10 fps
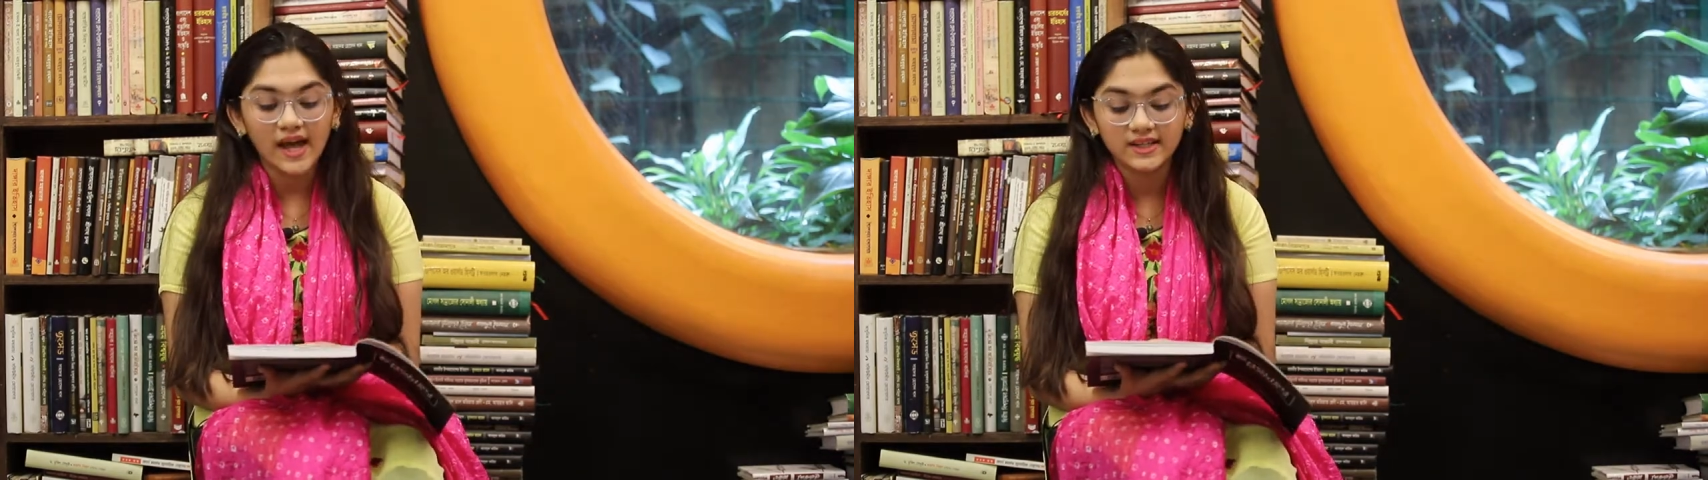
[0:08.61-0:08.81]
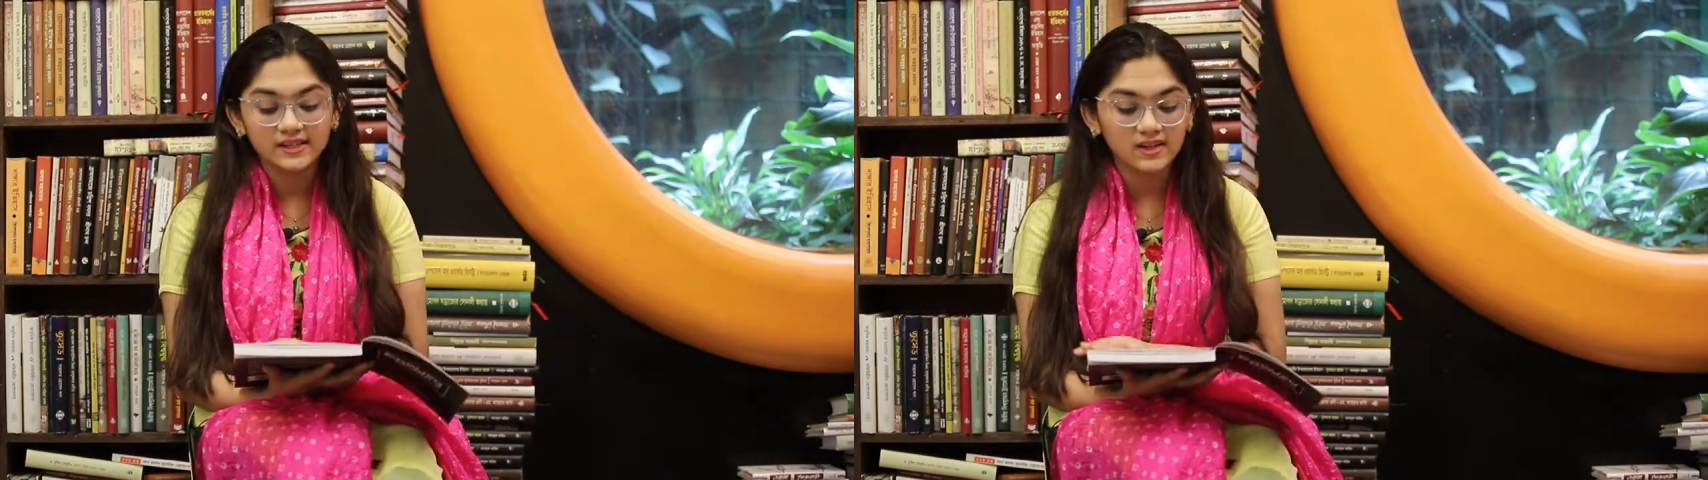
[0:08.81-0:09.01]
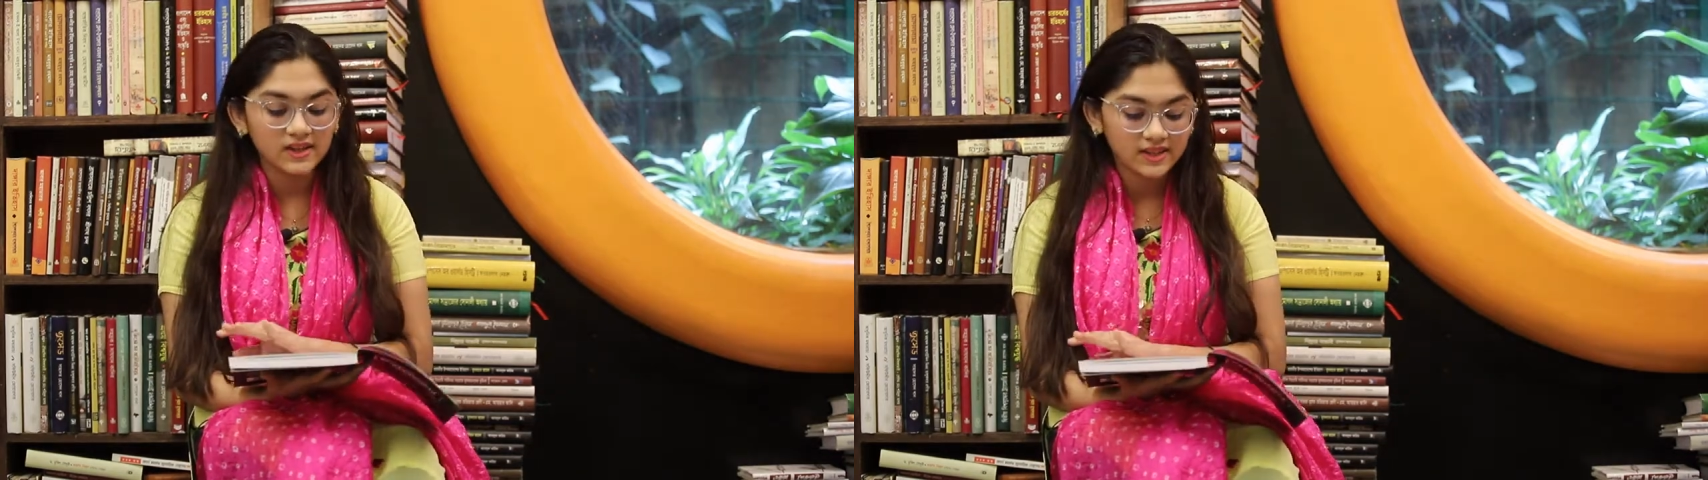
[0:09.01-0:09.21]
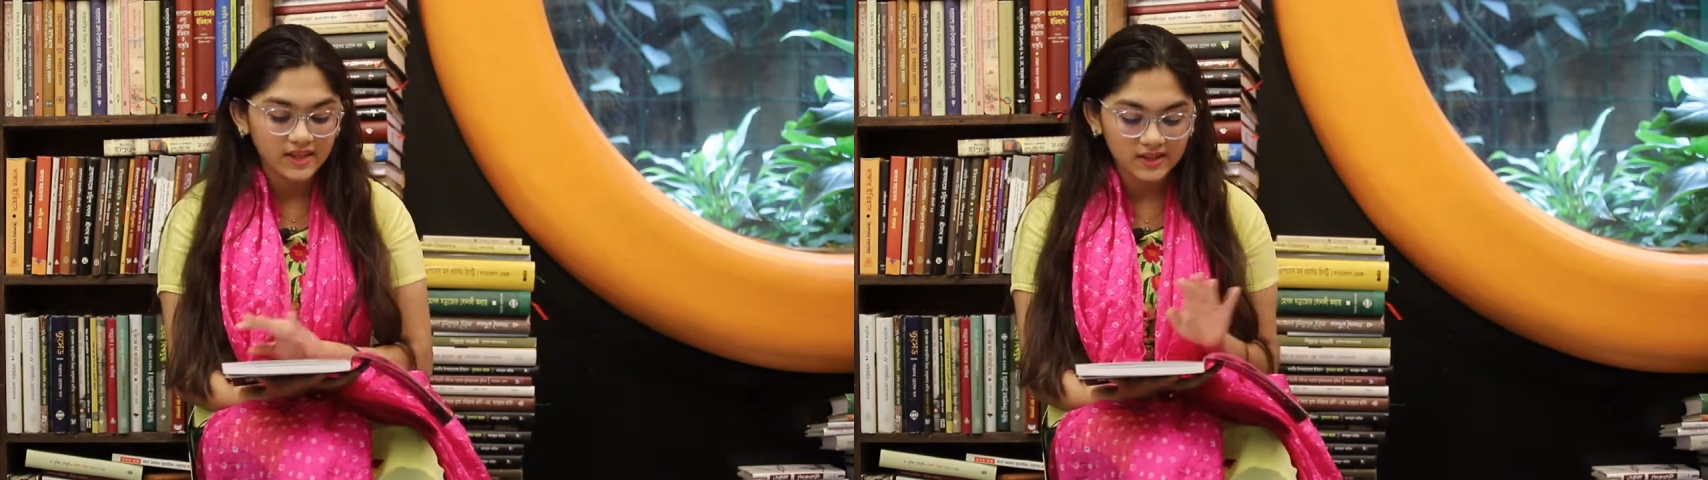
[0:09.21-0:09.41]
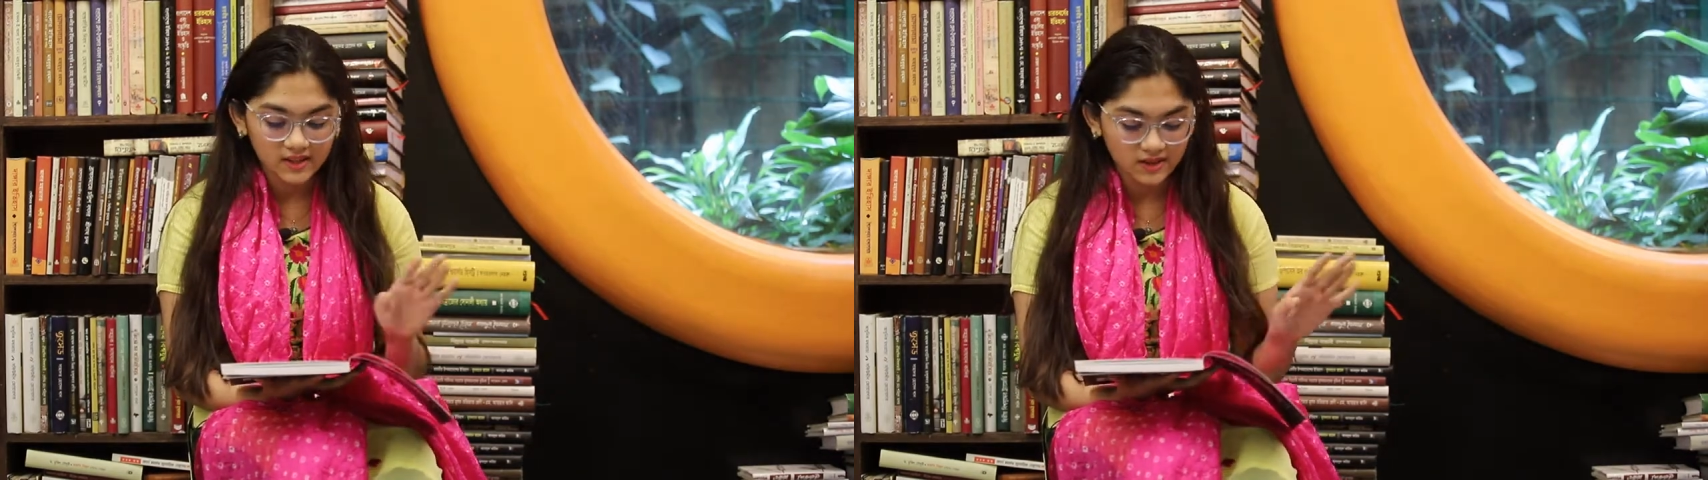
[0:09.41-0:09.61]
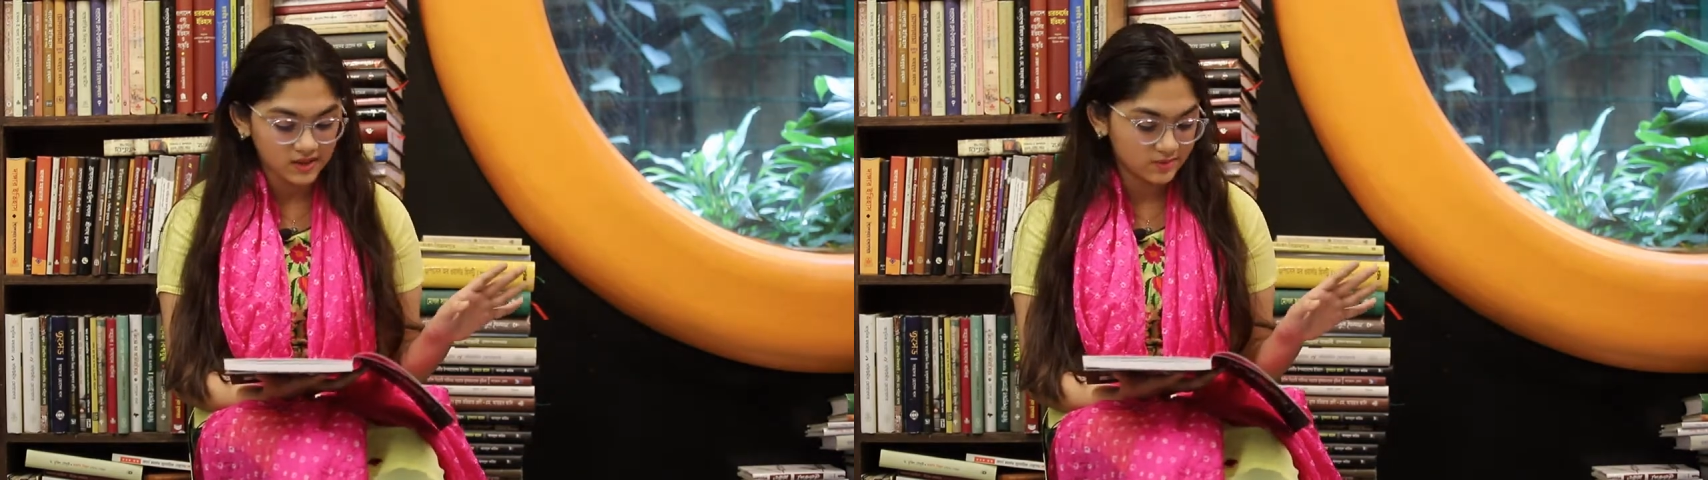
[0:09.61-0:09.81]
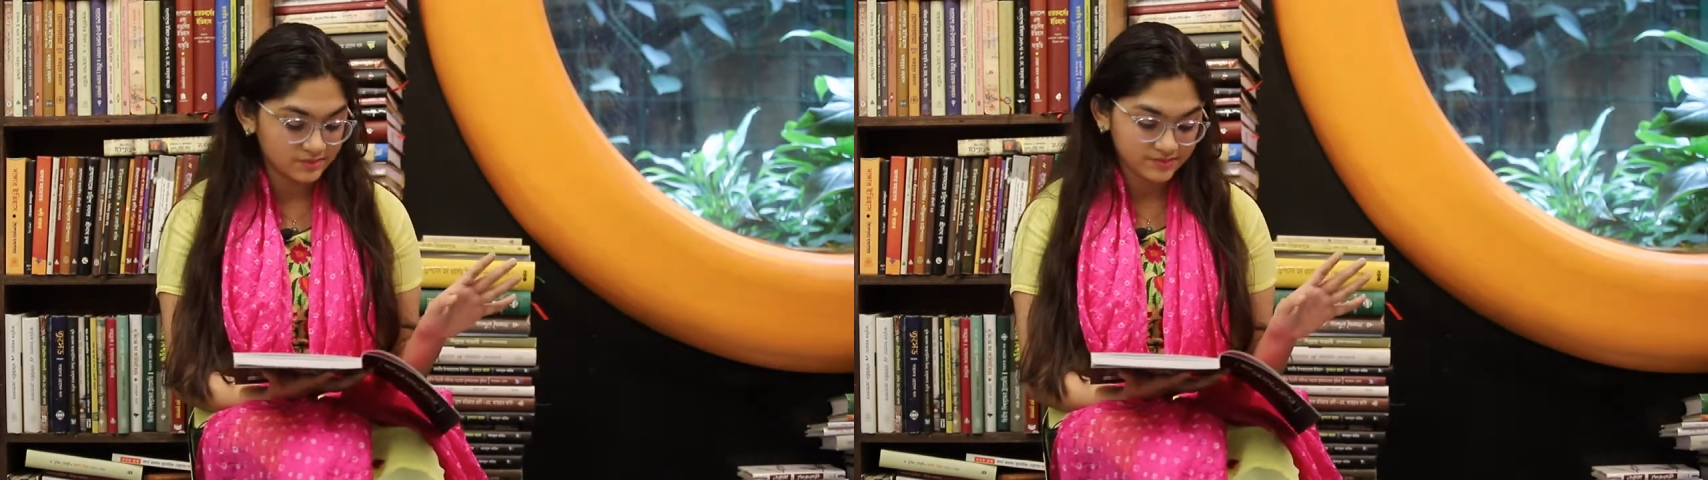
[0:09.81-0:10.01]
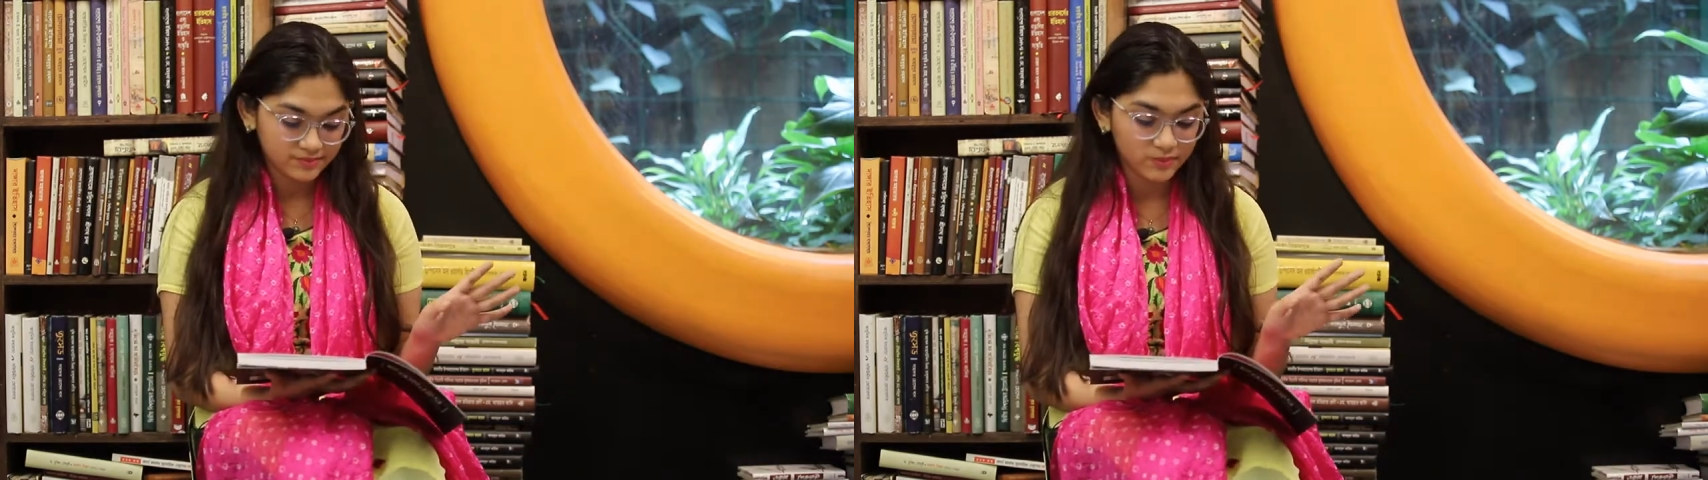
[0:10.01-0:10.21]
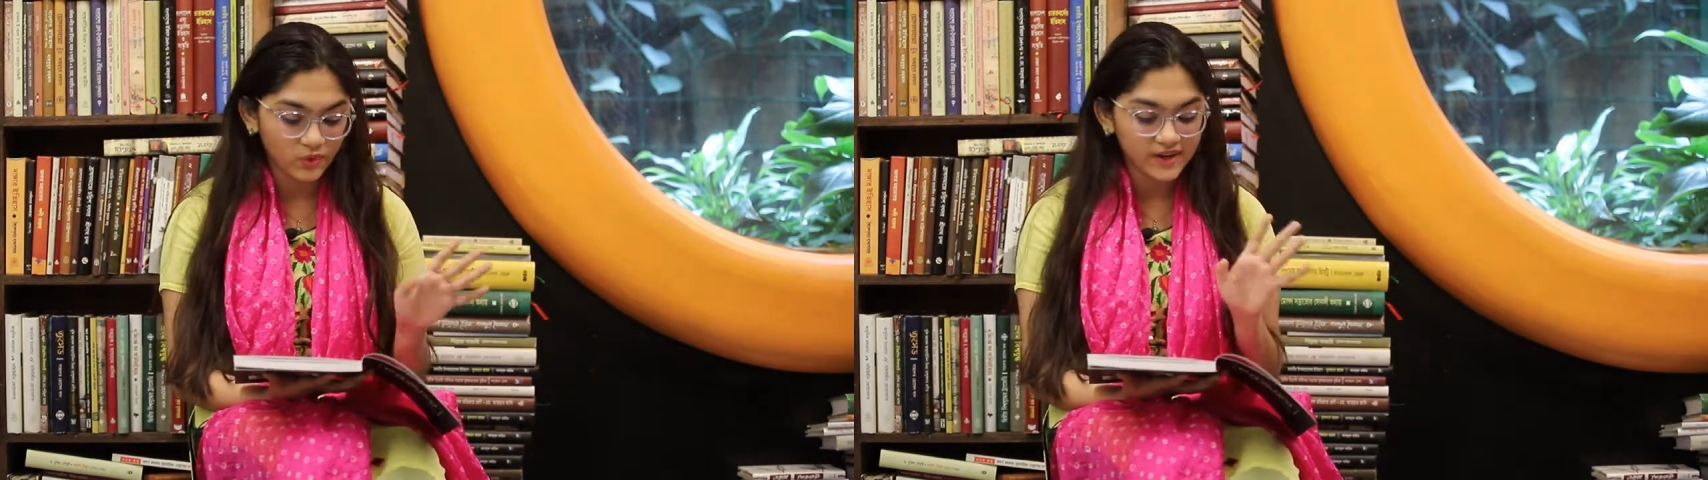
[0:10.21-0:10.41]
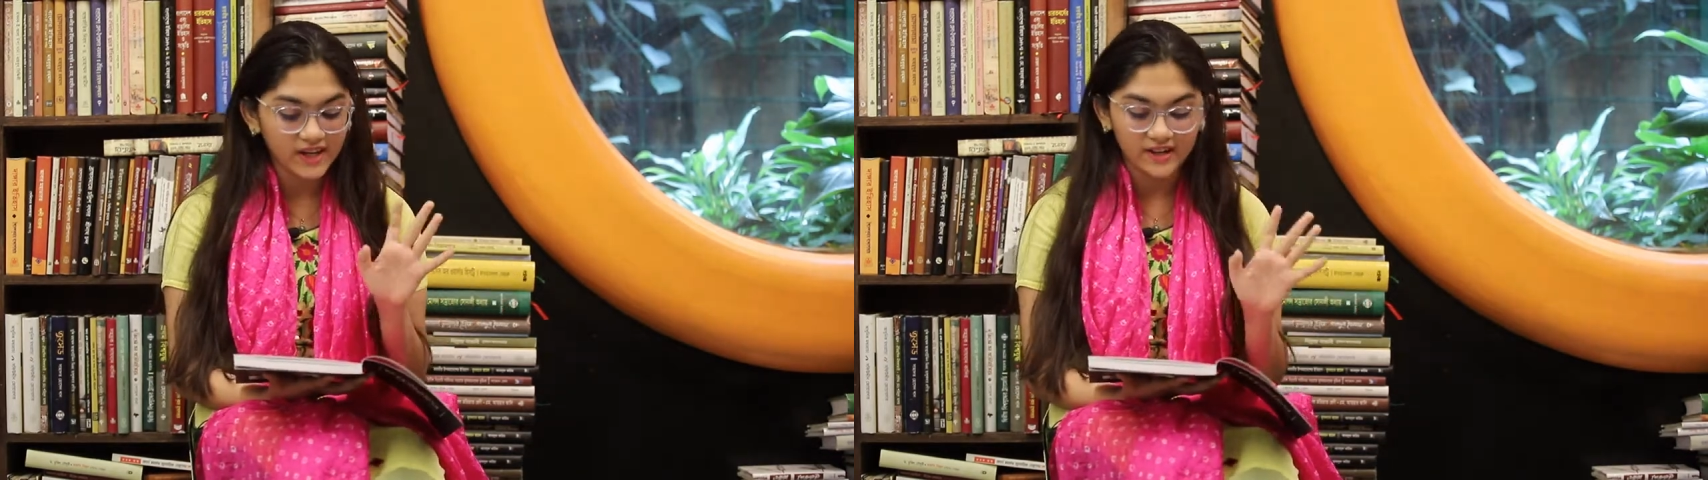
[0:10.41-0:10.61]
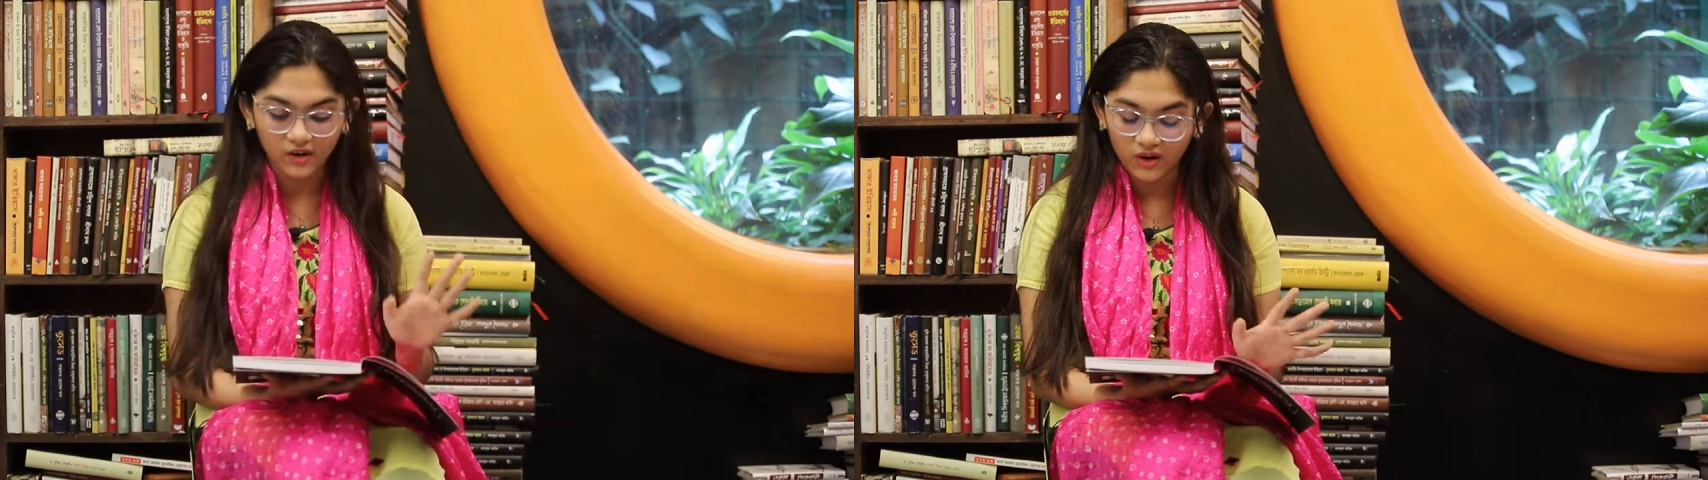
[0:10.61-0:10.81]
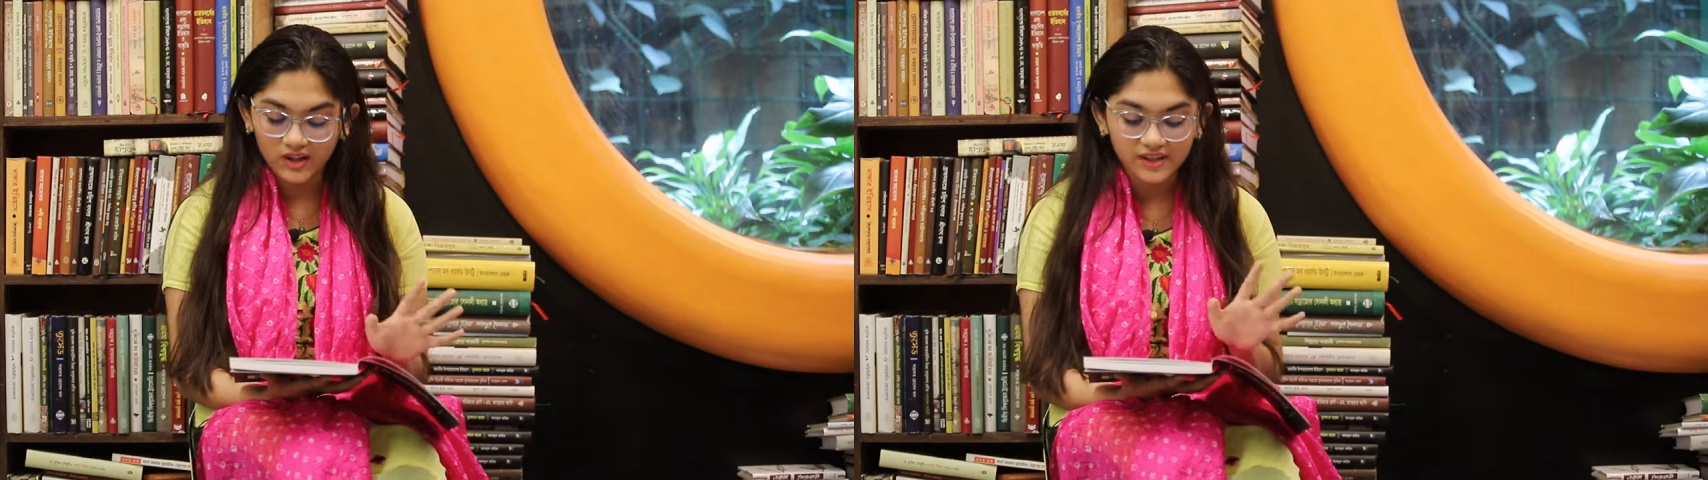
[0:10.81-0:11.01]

I did not get bored at all.